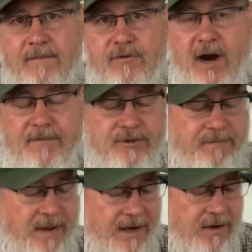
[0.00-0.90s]

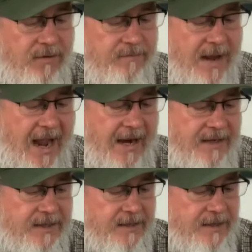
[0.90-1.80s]
Crabtree Meadow and
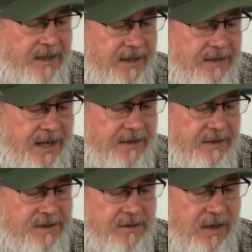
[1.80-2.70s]
back. And then
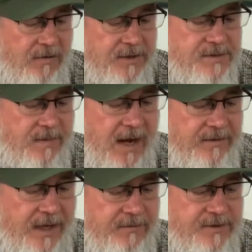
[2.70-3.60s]
the lowest
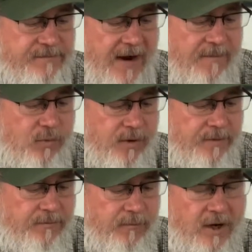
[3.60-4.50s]
mile day was
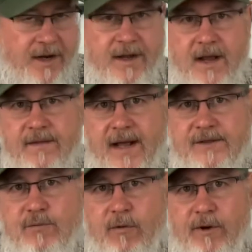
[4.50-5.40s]
5.1.
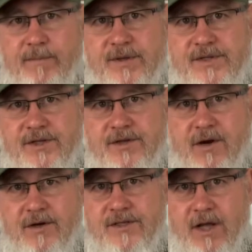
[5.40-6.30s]
That's where we had positioned
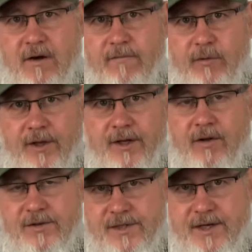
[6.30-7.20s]
ourselves really
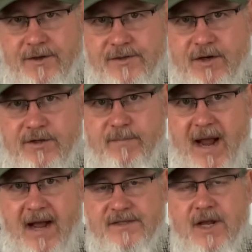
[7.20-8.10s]
close to Kearsarge
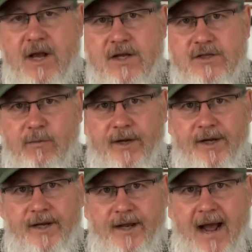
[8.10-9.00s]
Pass so we
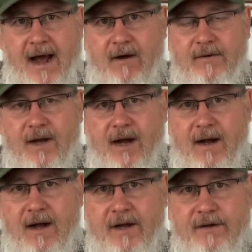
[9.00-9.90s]
could get out
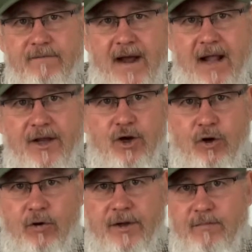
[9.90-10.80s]
Onion Valley
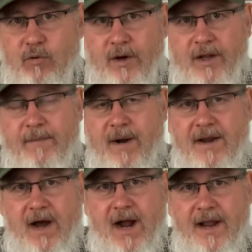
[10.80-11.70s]
early in the morning, like by
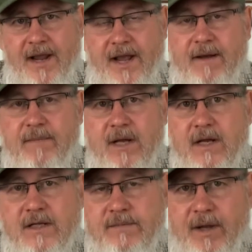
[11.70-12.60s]
9 a.m.
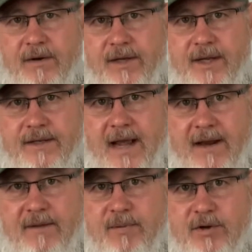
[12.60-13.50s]
to be able to get
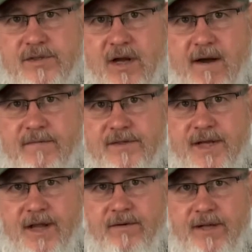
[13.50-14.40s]
down to the post office
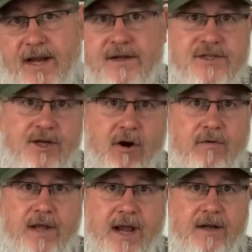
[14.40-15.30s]
and take a
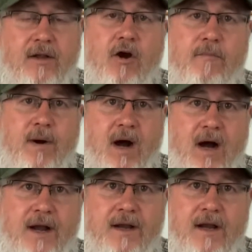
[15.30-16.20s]
0 day in Lone
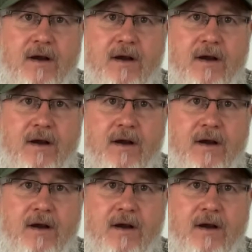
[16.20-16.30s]
Pine.